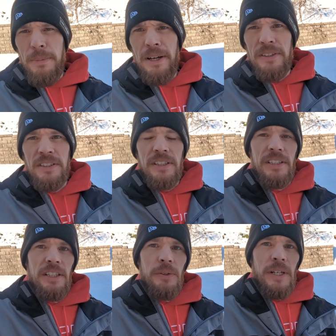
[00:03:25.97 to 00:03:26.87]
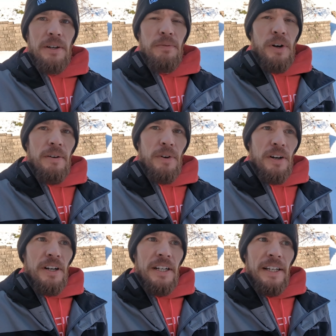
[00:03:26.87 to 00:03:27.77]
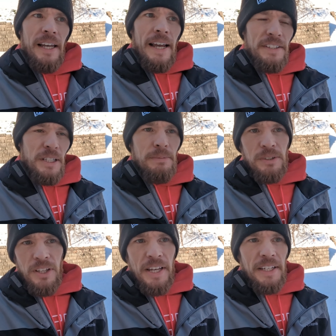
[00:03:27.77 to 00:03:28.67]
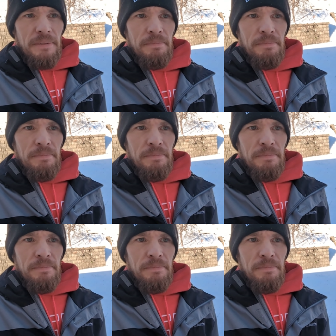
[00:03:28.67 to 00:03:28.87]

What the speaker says: about discontinuing it forever, it seems like